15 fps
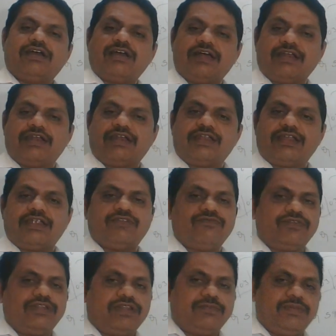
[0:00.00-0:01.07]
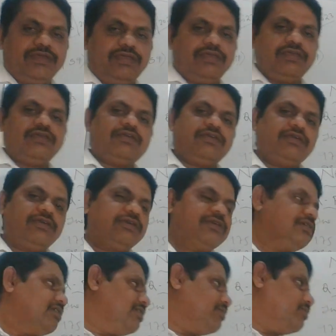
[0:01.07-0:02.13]
100 will be
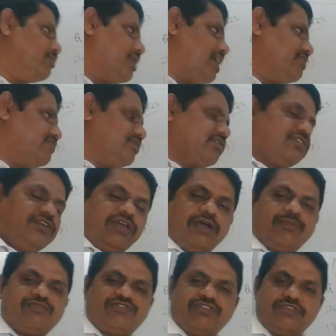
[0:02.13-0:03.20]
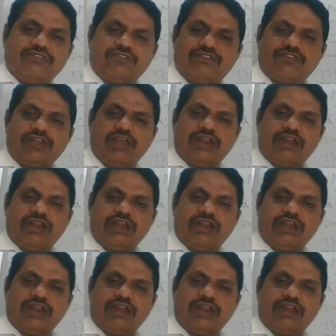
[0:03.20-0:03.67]
matching the options.